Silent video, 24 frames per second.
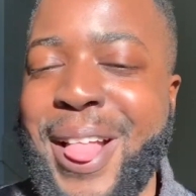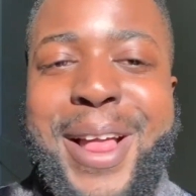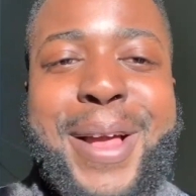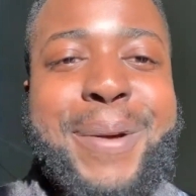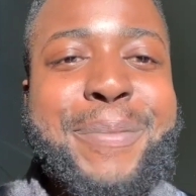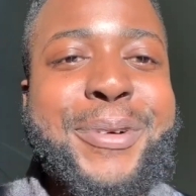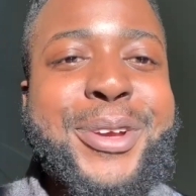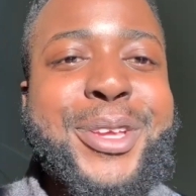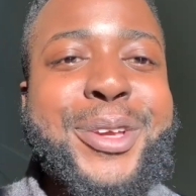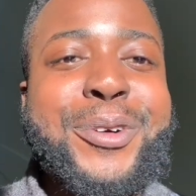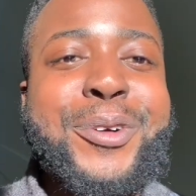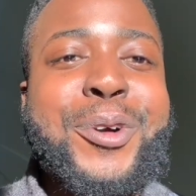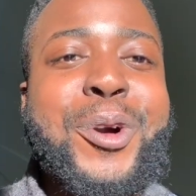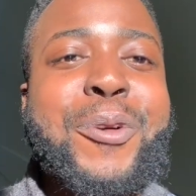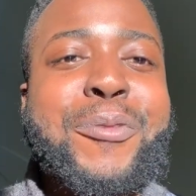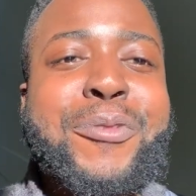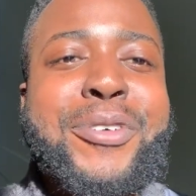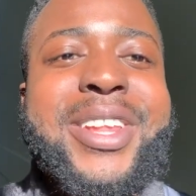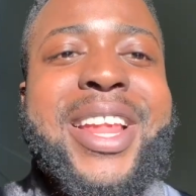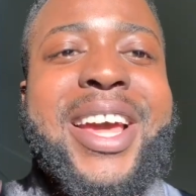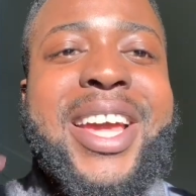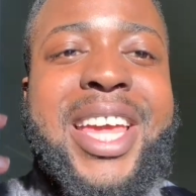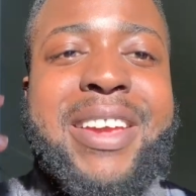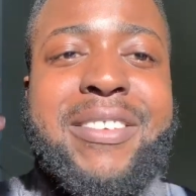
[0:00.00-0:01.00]
But hopefully
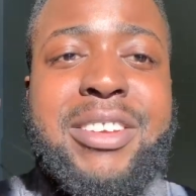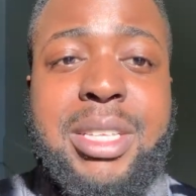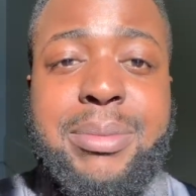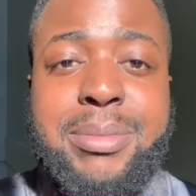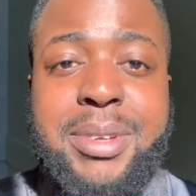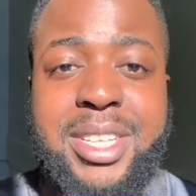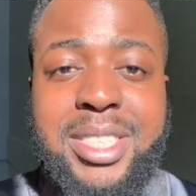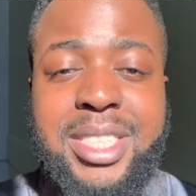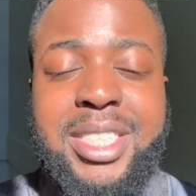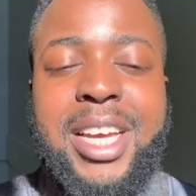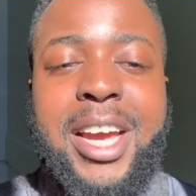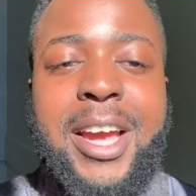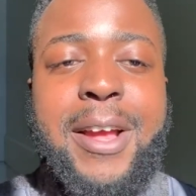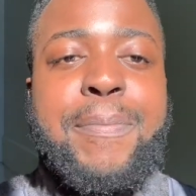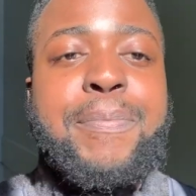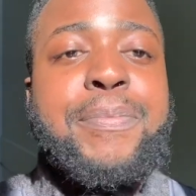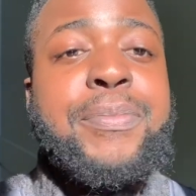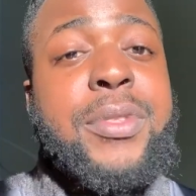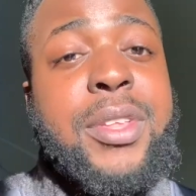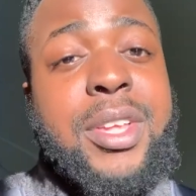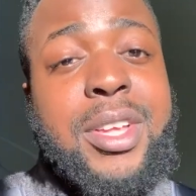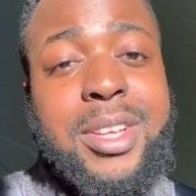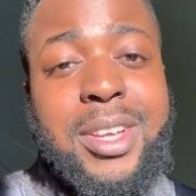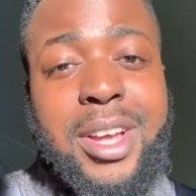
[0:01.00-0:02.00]
that gave you some insight.
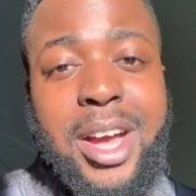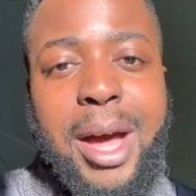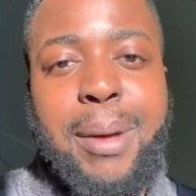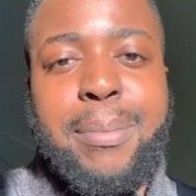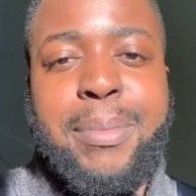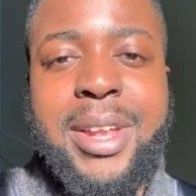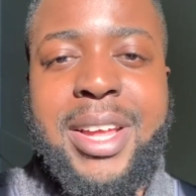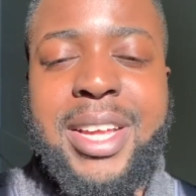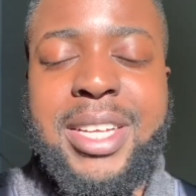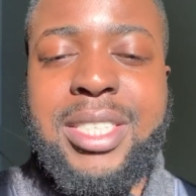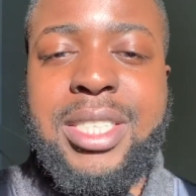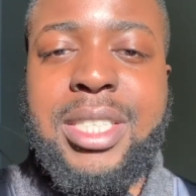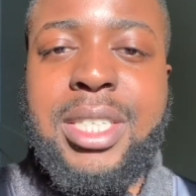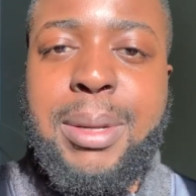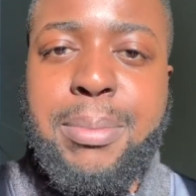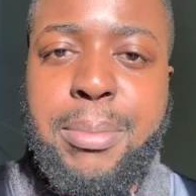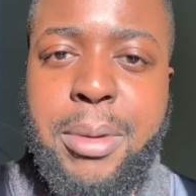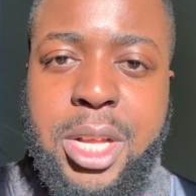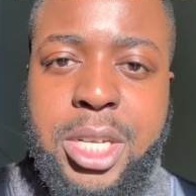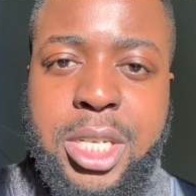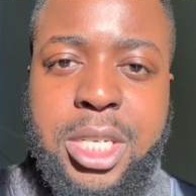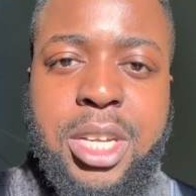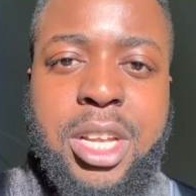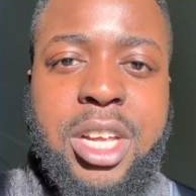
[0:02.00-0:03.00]
God bless,
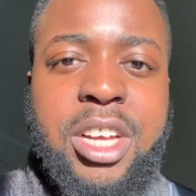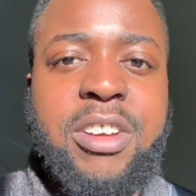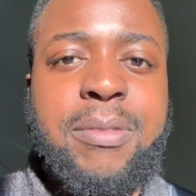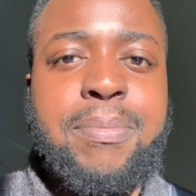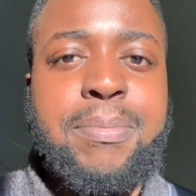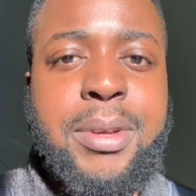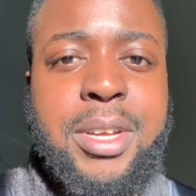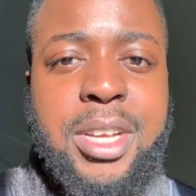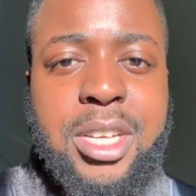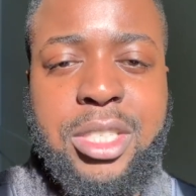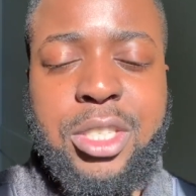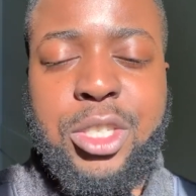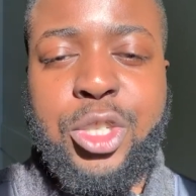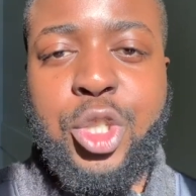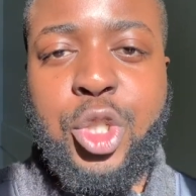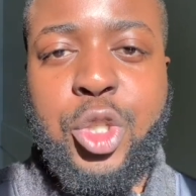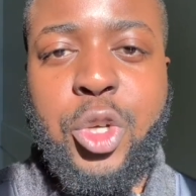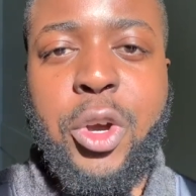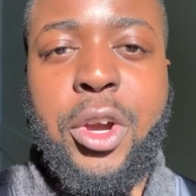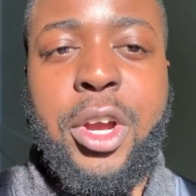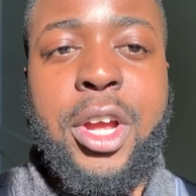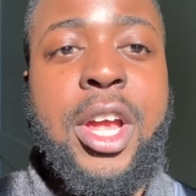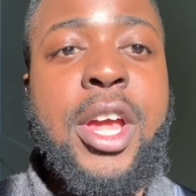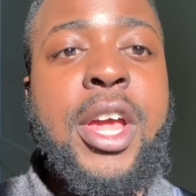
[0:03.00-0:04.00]
much love, peace, and
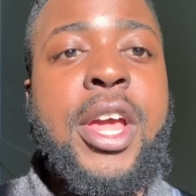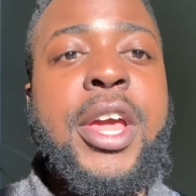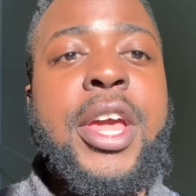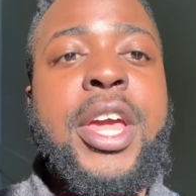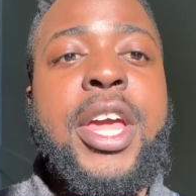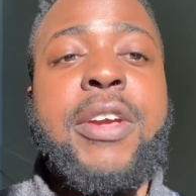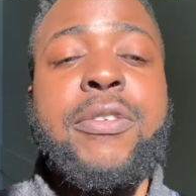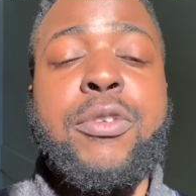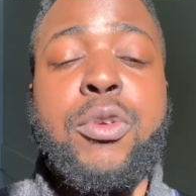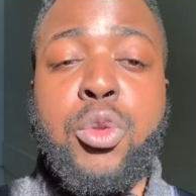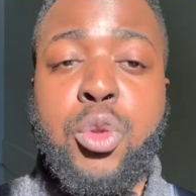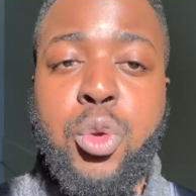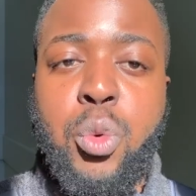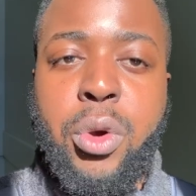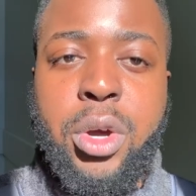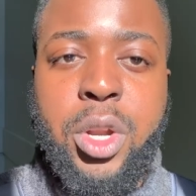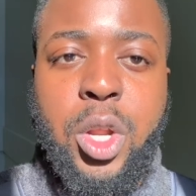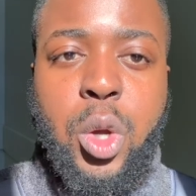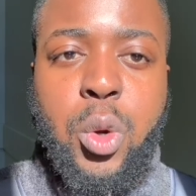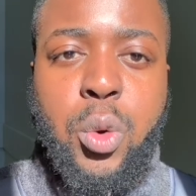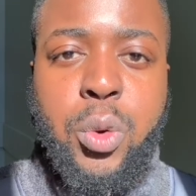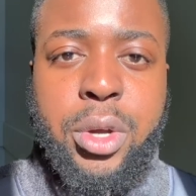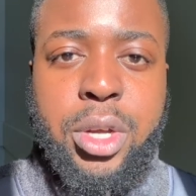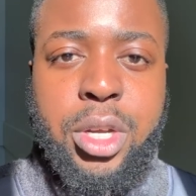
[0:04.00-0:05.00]
joy. If you do want to
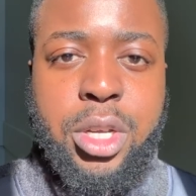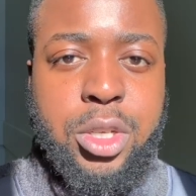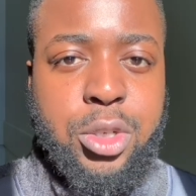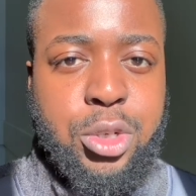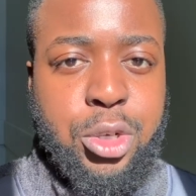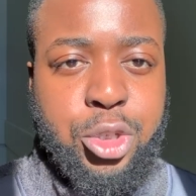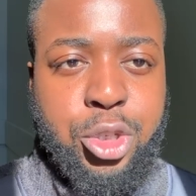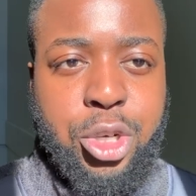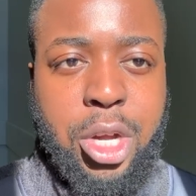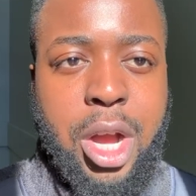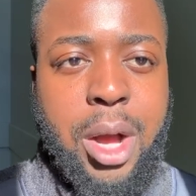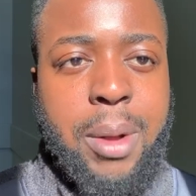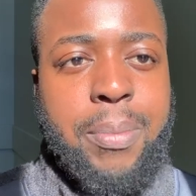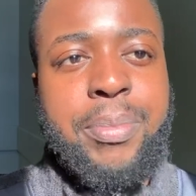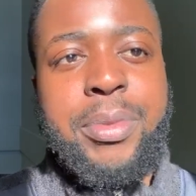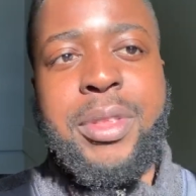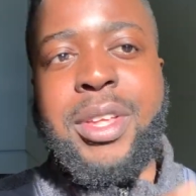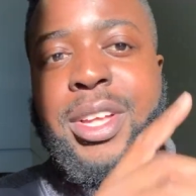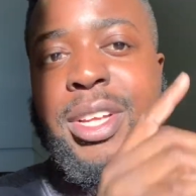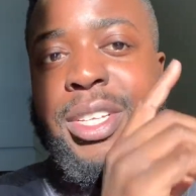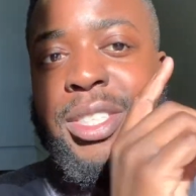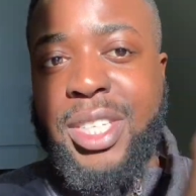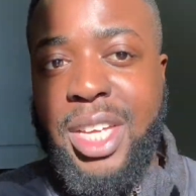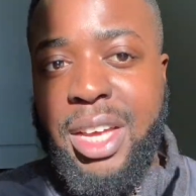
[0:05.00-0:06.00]
quit your job,
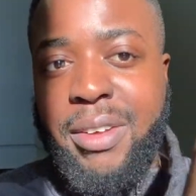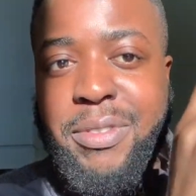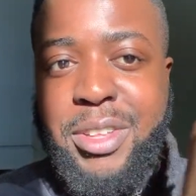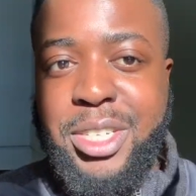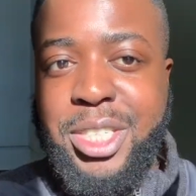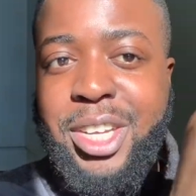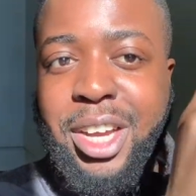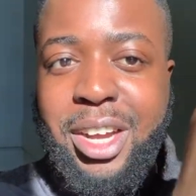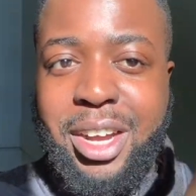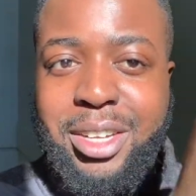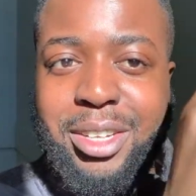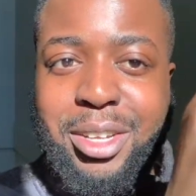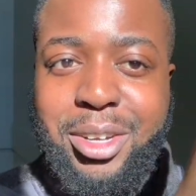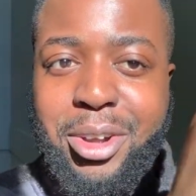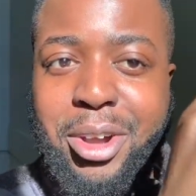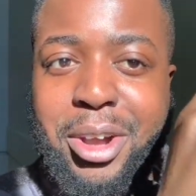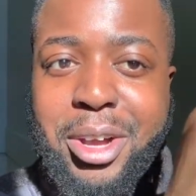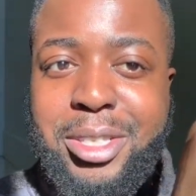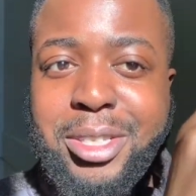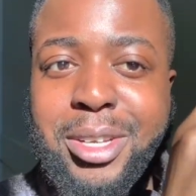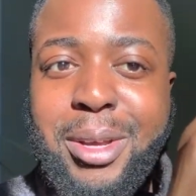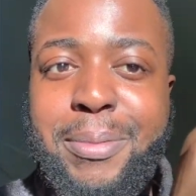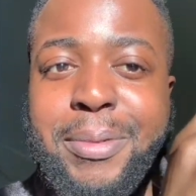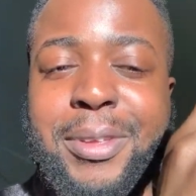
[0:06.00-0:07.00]
definitely check out the
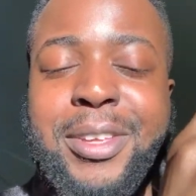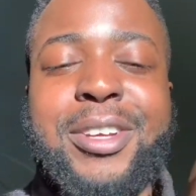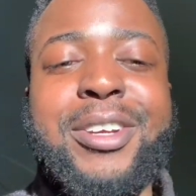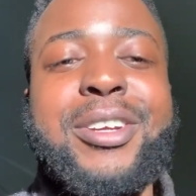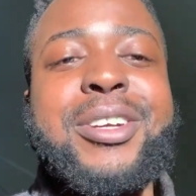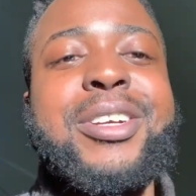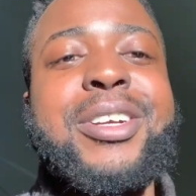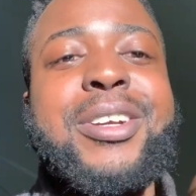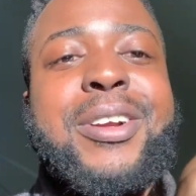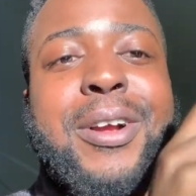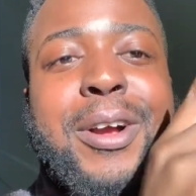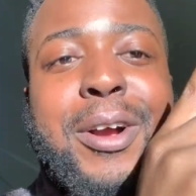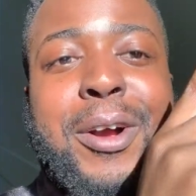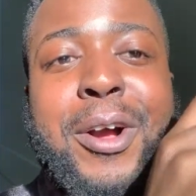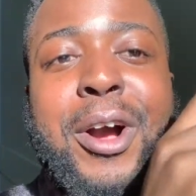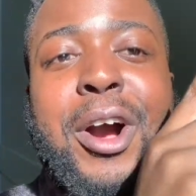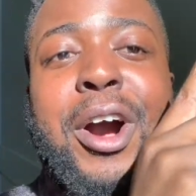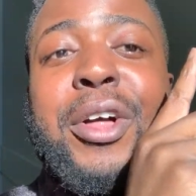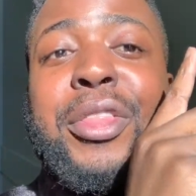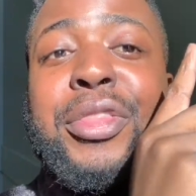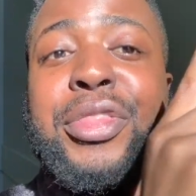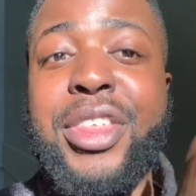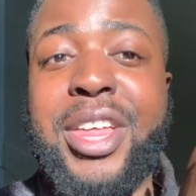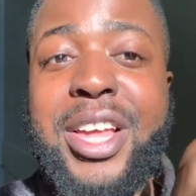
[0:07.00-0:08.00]
cards up here
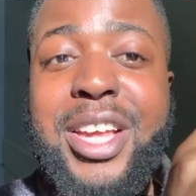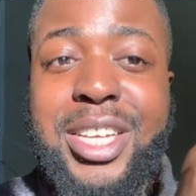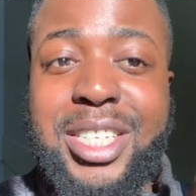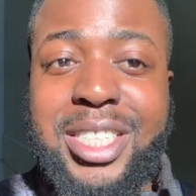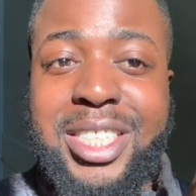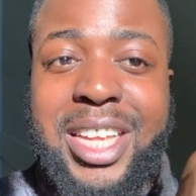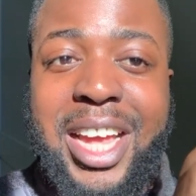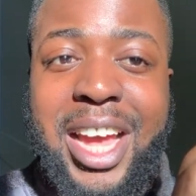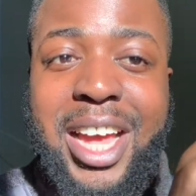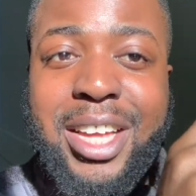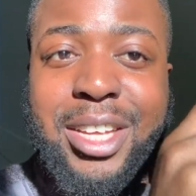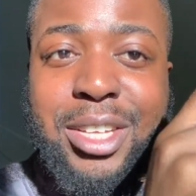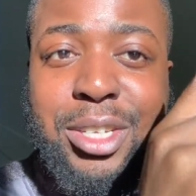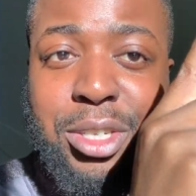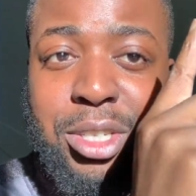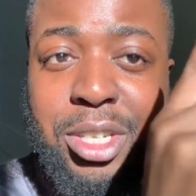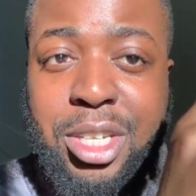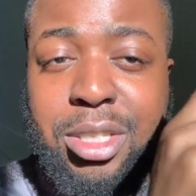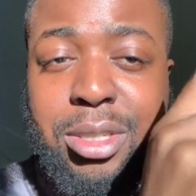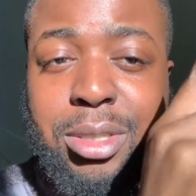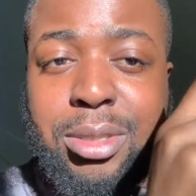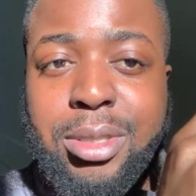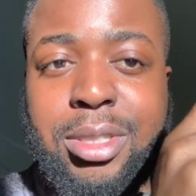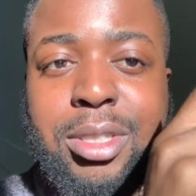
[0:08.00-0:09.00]
on things that you
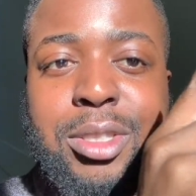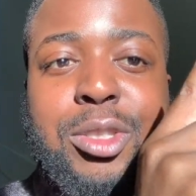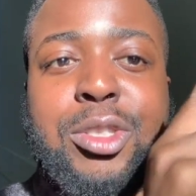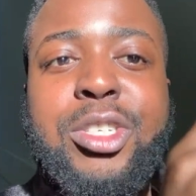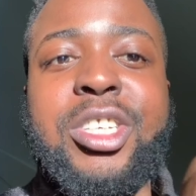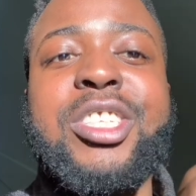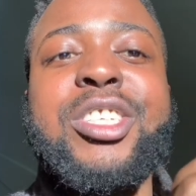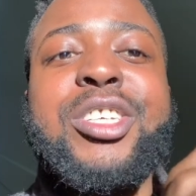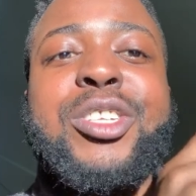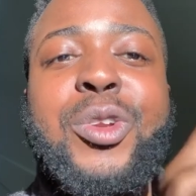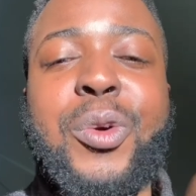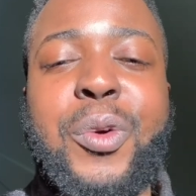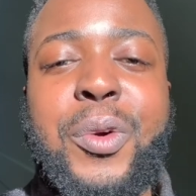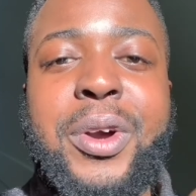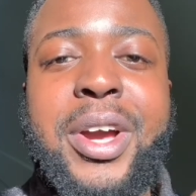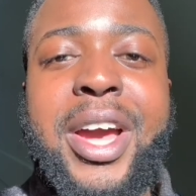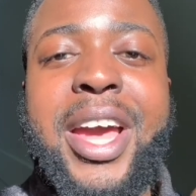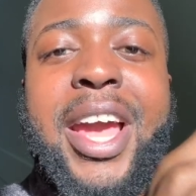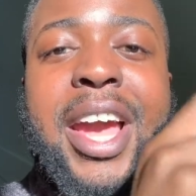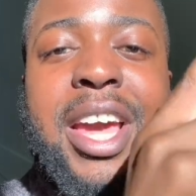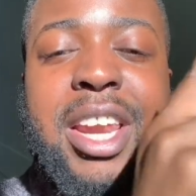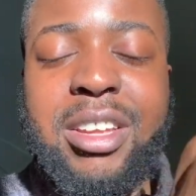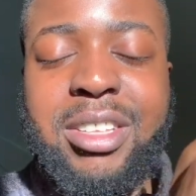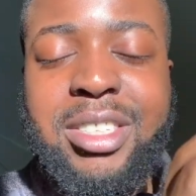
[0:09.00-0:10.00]
need to know
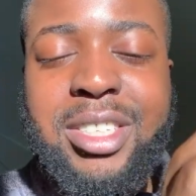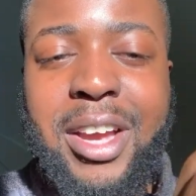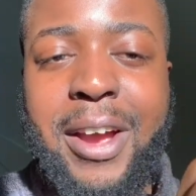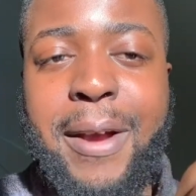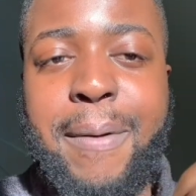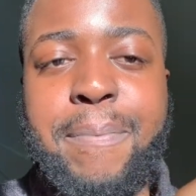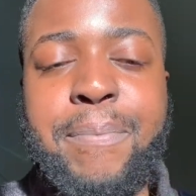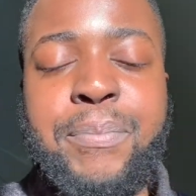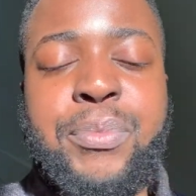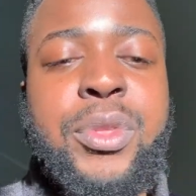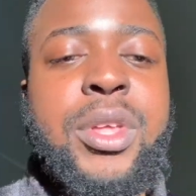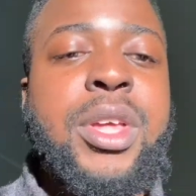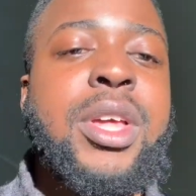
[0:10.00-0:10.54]
ahead of time.